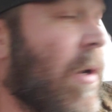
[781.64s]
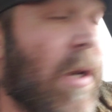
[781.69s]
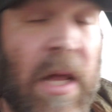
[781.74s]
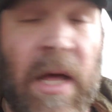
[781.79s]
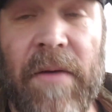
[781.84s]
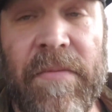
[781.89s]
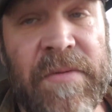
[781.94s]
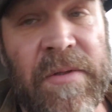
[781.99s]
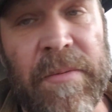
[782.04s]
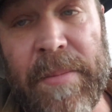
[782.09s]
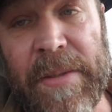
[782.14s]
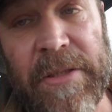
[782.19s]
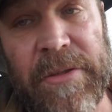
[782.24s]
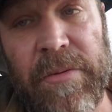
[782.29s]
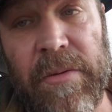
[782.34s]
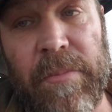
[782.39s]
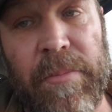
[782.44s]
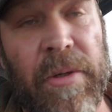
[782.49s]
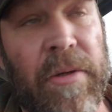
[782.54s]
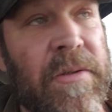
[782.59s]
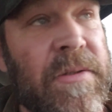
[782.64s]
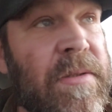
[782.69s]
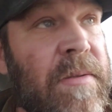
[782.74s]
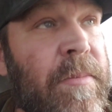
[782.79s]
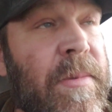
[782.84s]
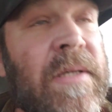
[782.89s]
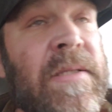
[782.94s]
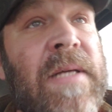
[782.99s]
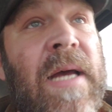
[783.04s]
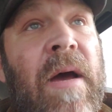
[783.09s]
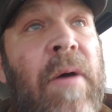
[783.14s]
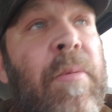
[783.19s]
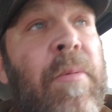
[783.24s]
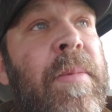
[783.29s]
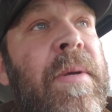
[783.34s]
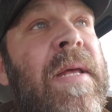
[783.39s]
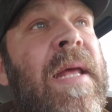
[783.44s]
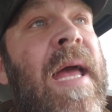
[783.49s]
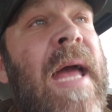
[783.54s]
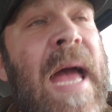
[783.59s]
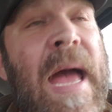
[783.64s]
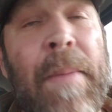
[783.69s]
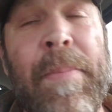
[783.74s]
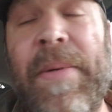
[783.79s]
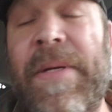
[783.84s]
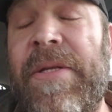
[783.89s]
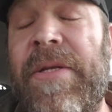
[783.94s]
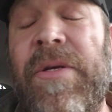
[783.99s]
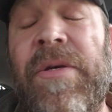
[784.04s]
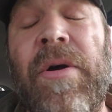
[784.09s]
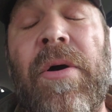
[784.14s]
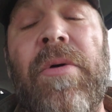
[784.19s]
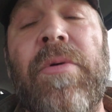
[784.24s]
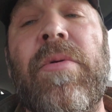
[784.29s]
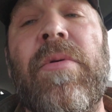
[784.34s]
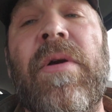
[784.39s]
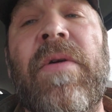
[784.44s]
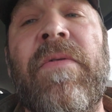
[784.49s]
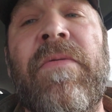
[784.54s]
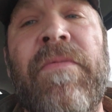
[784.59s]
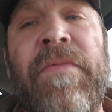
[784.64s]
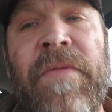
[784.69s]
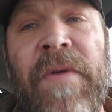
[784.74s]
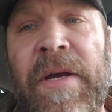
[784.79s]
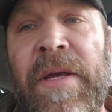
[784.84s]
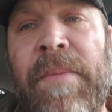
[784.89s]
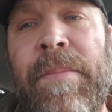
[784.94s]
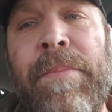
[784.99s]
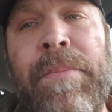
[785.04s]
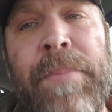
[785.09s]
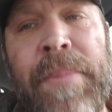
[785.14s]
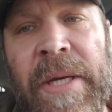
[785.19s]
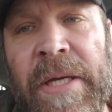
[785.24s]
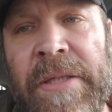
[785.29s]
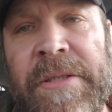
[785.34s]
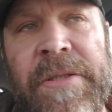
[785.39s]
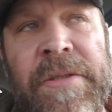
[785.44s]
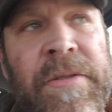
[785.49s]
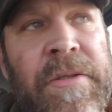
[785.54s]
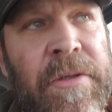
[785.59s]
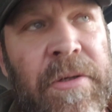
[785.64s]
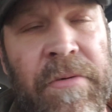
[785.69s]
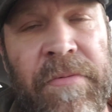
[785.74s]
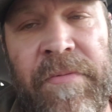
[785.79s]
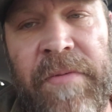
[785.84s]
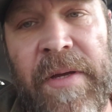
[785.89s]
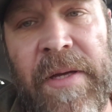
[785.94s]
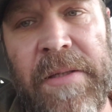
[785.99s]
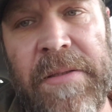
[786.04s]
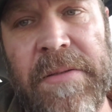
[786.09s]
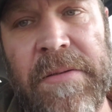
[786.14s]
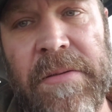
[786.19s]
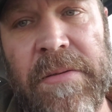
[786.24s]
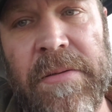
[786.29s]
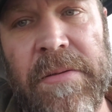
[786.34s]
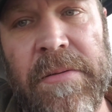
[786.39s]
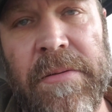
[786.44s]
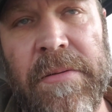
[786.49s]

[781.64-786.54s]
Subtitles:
love to meet you in person, because I would be happy to call you a fucking bitch to your face.